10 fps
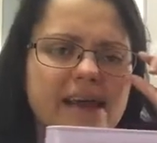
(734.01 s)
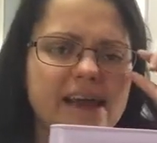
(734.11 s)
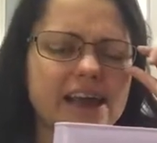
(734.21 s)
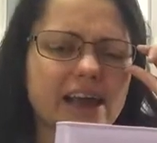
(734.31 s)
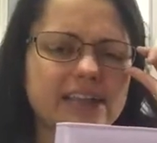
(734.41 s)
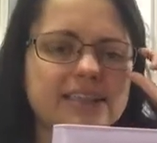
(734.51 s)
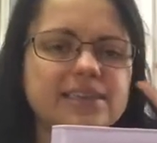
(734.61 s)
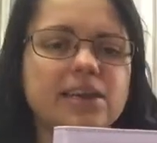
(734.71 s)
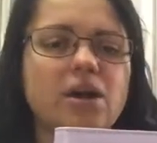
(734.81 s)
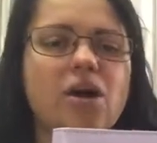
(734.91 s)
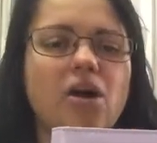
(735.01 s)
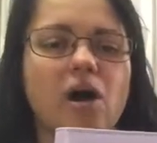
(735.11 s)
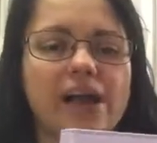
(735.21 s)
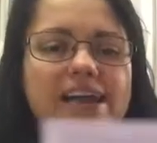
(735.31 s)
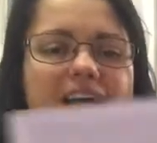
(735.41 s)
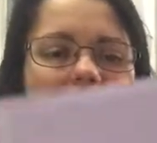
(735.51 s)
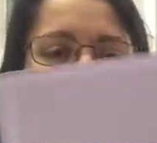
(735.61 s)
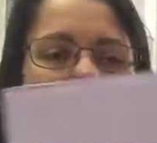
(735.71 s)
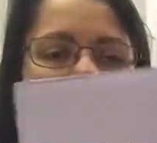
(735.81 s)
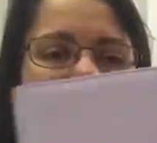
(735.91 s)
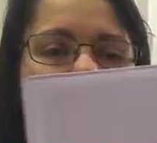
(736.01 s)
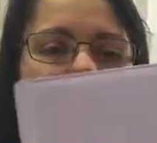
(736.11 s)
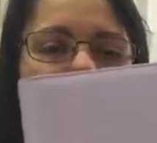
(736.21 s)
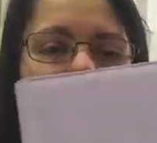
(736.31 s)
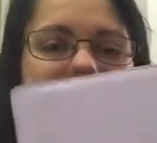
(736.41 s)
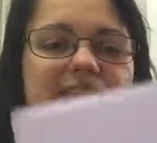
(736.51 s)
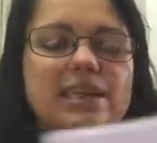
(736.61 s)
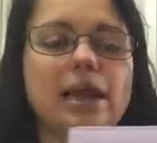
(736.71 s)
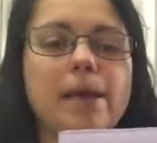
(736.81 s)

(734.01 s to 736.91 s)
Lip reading: and I cannot wait to use this.